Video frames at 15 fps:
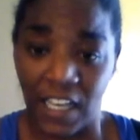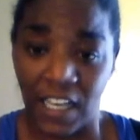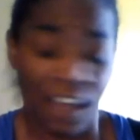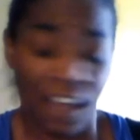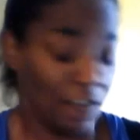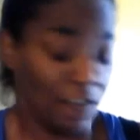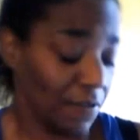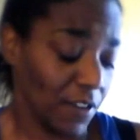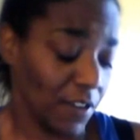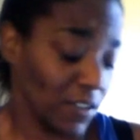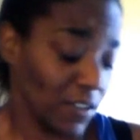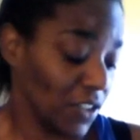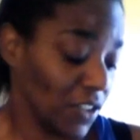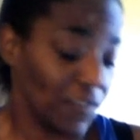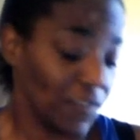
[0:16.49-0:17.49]
I haven't felt
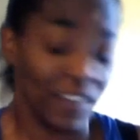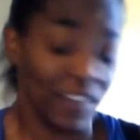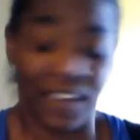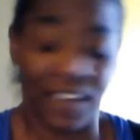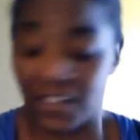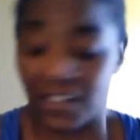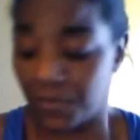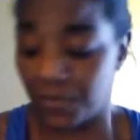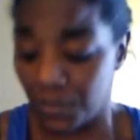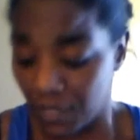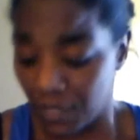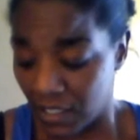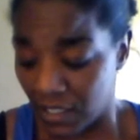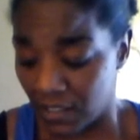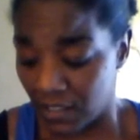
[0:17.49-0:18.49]
good for the last few
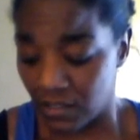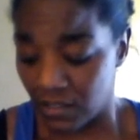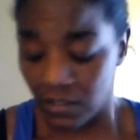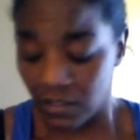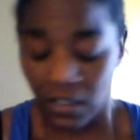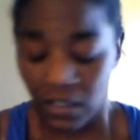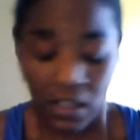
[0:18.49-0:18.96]
days.